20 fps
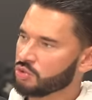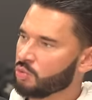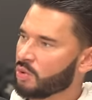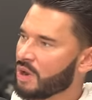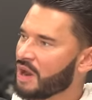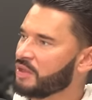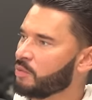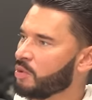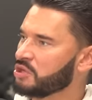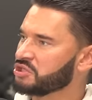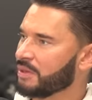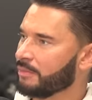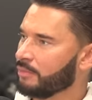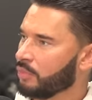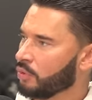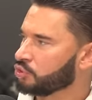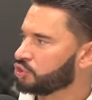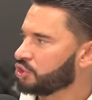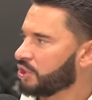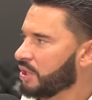So what are the ones that are
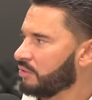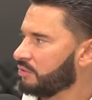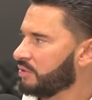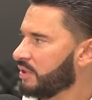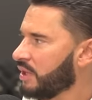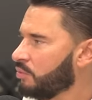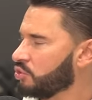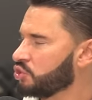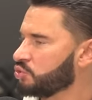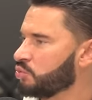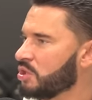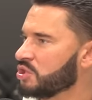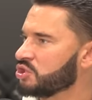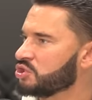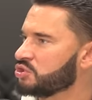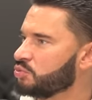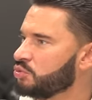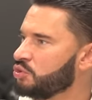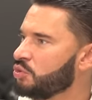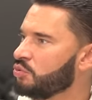bullshit out there? Which
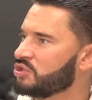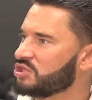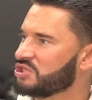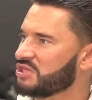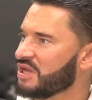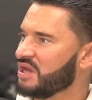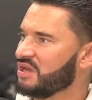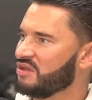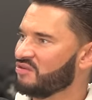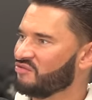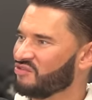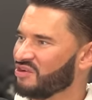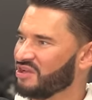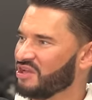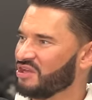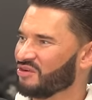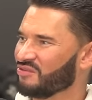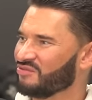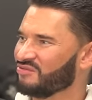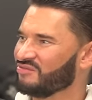ones you would say you
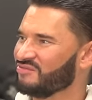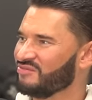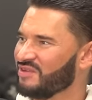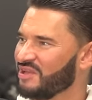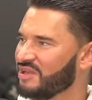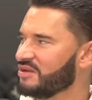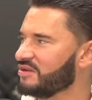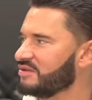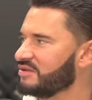really don't need